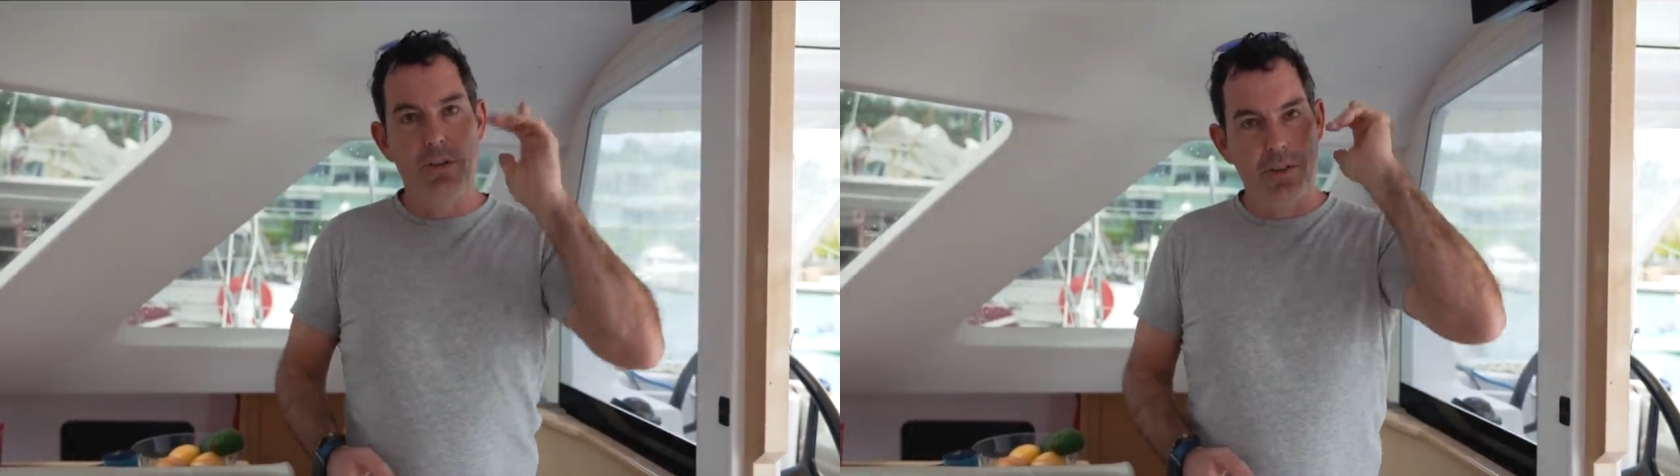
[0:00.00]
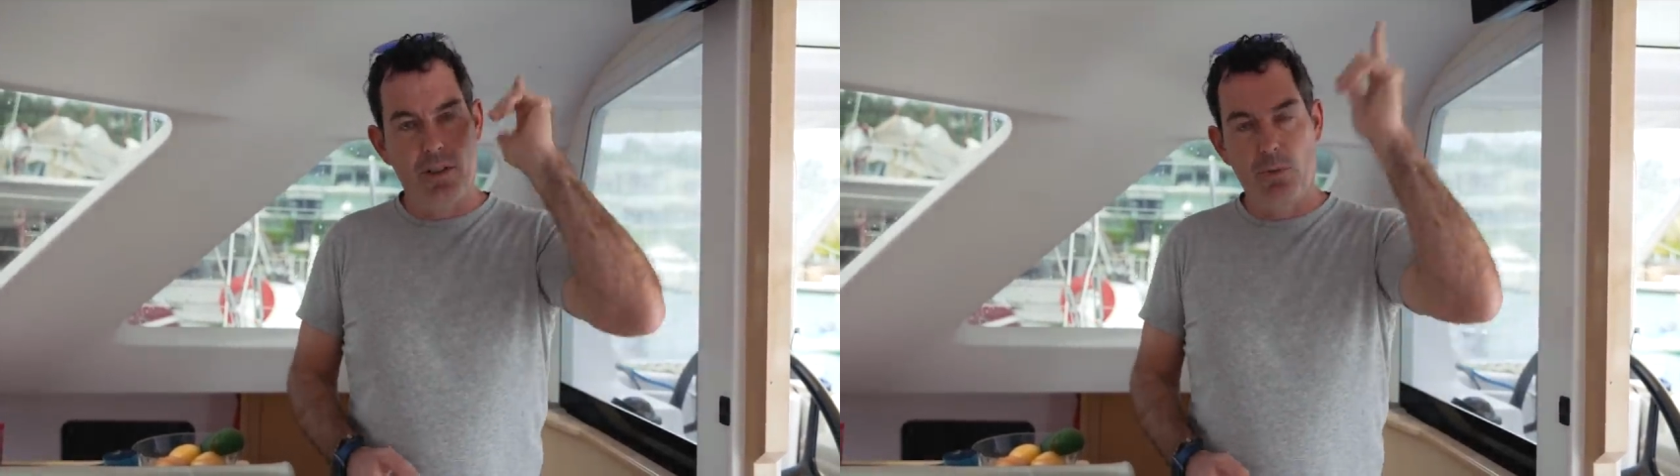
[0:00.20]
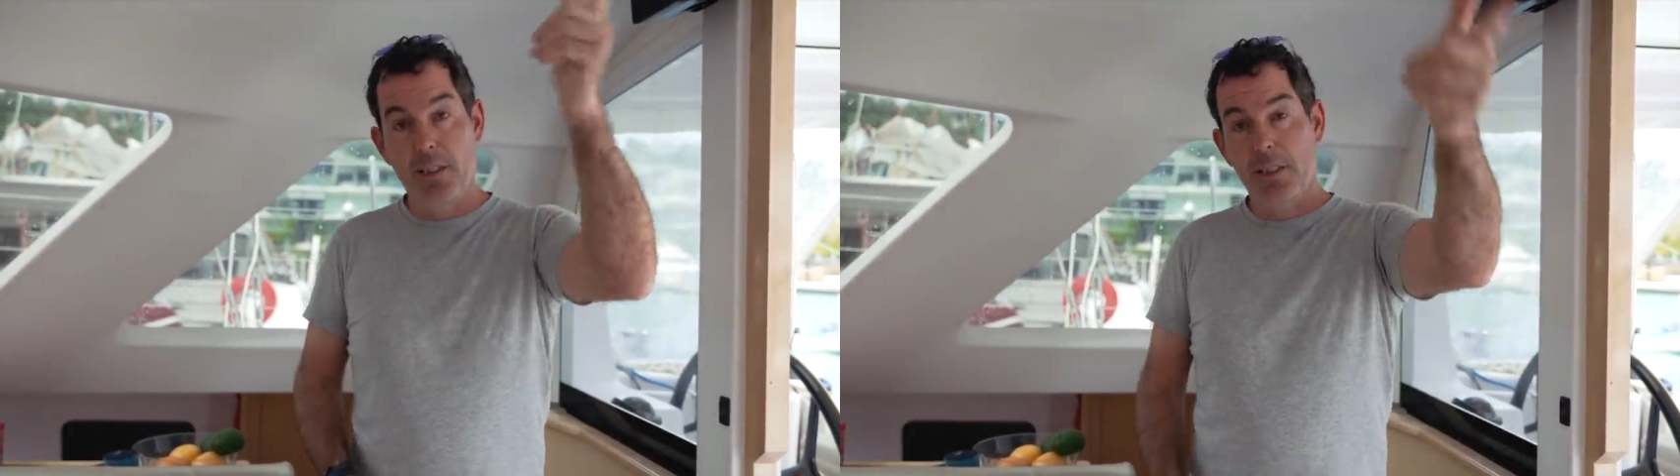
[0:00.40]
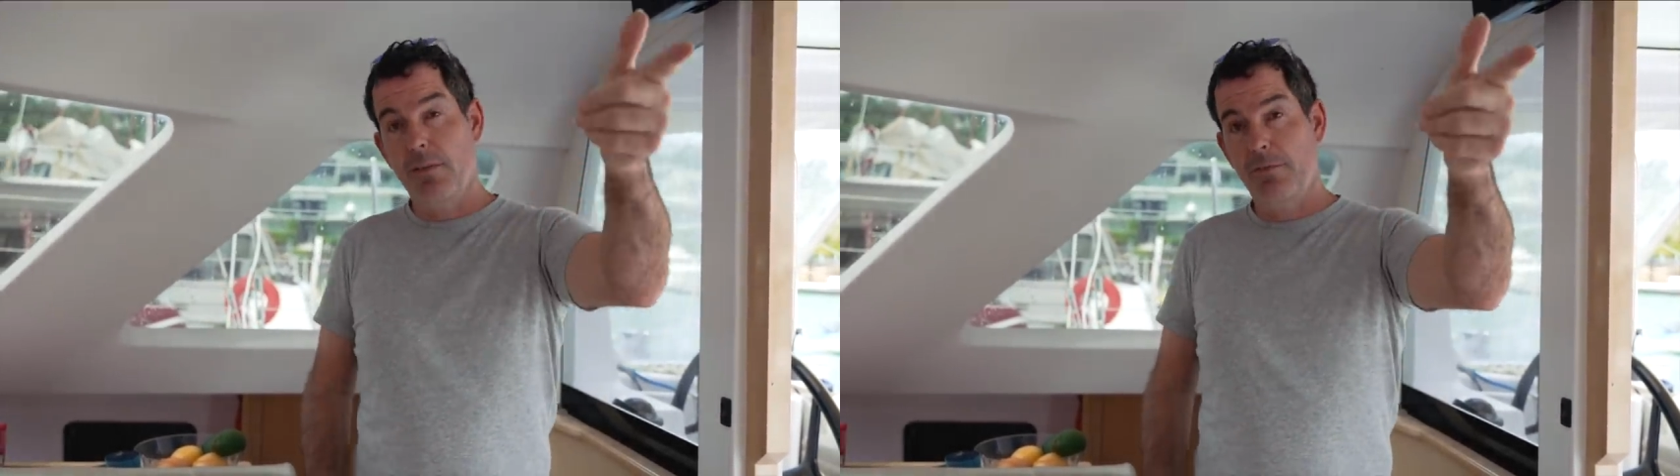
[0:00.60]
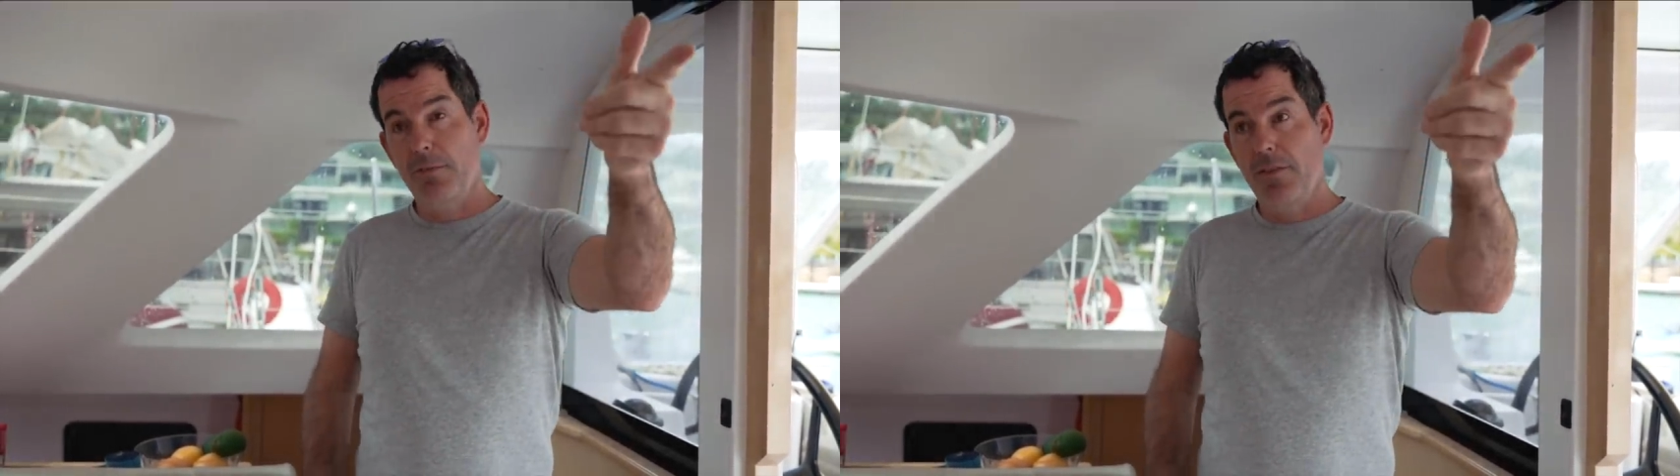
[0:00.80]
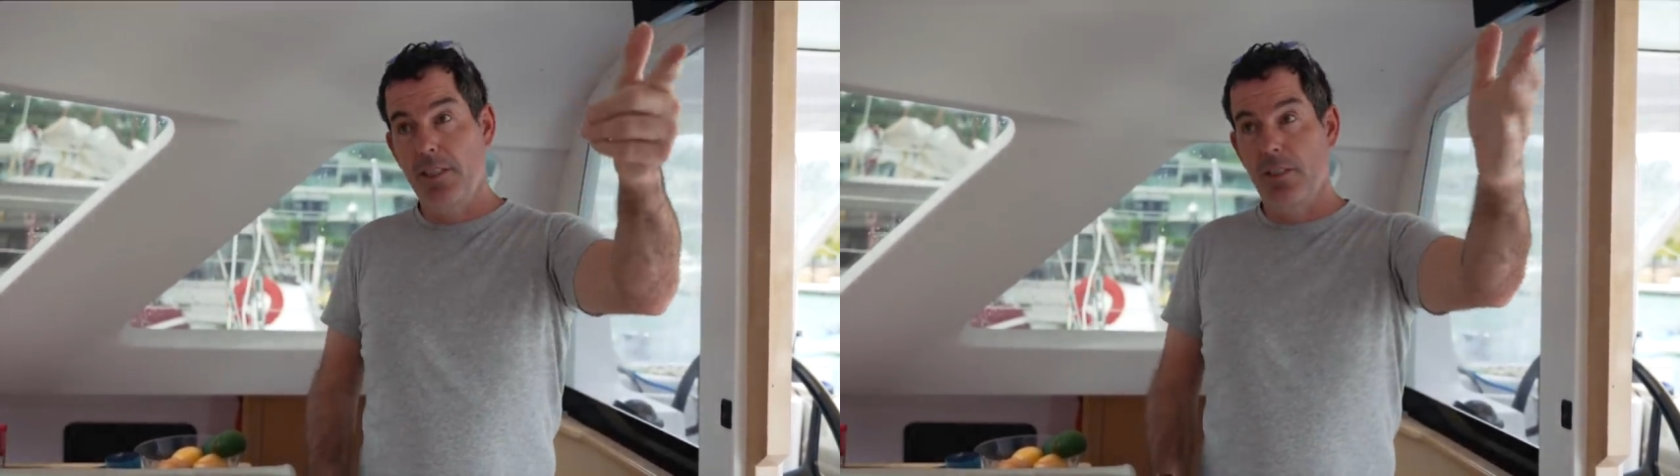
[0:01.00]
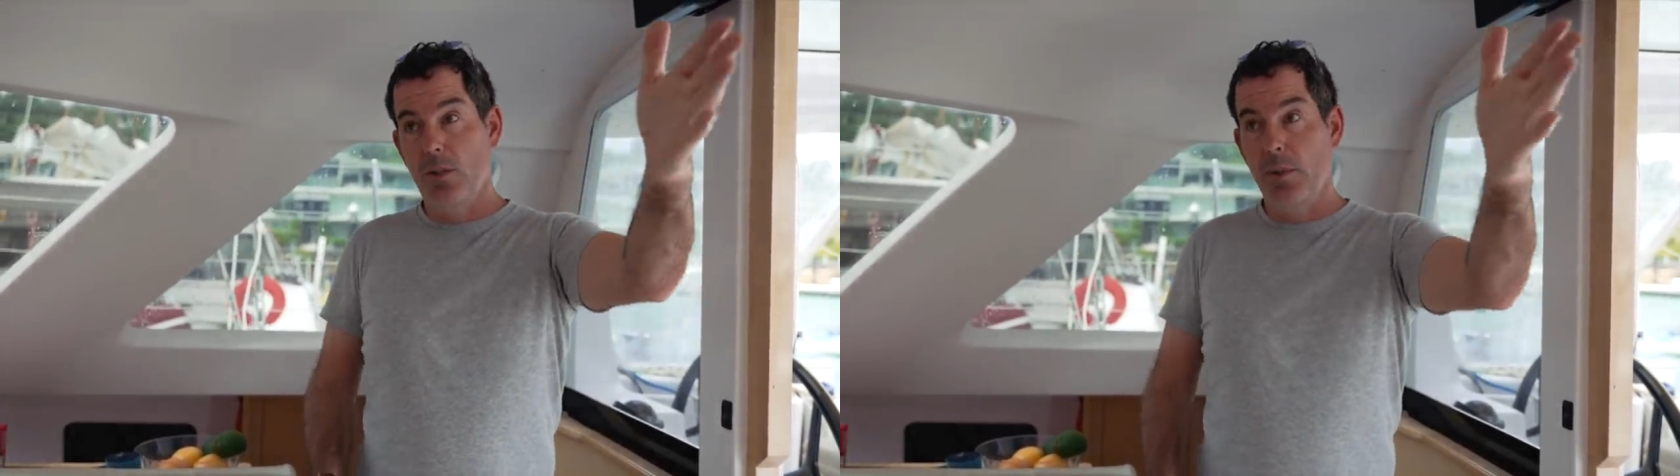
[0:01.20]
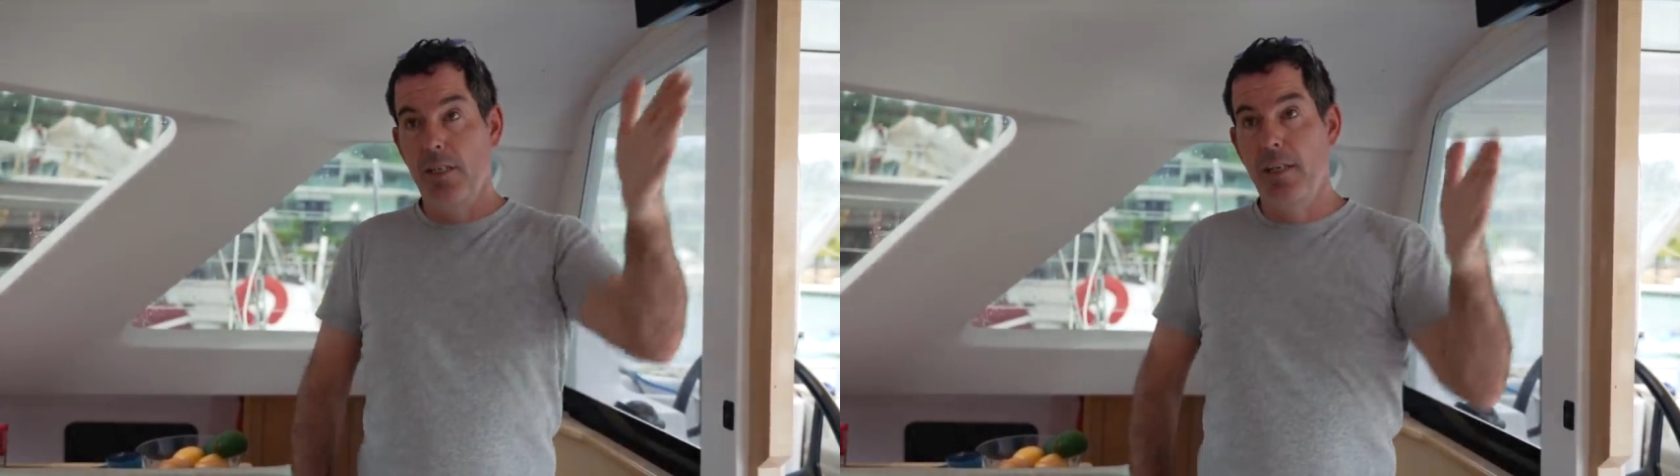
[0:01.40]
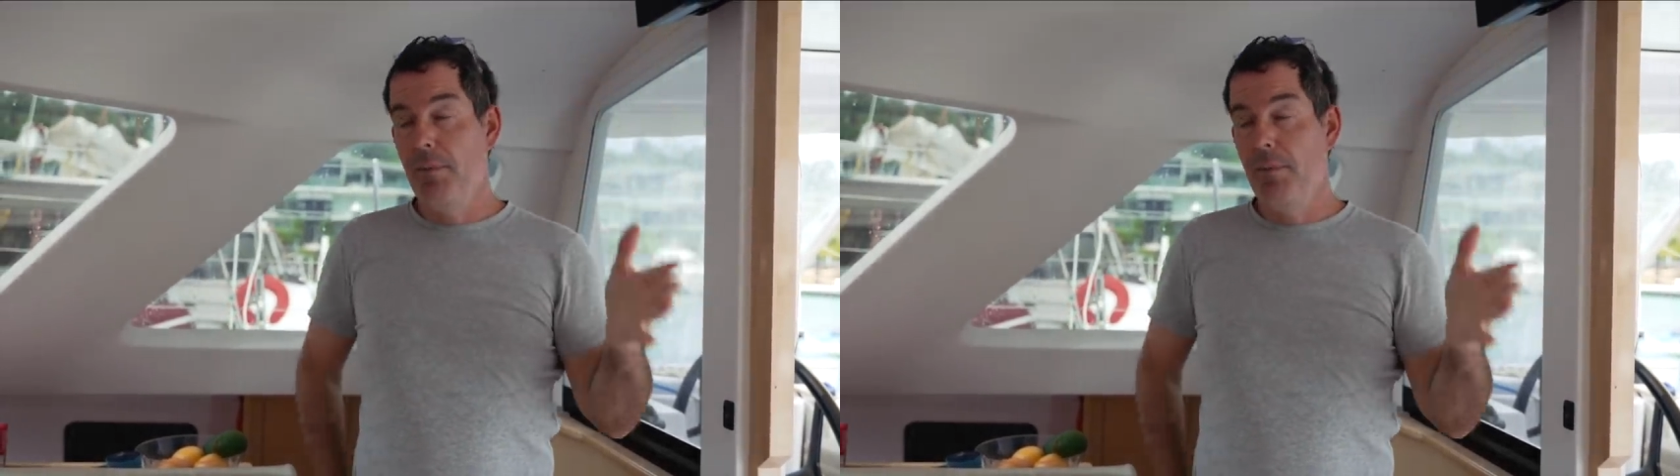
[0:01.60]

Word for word: So the wind is coming from over there, so we're going to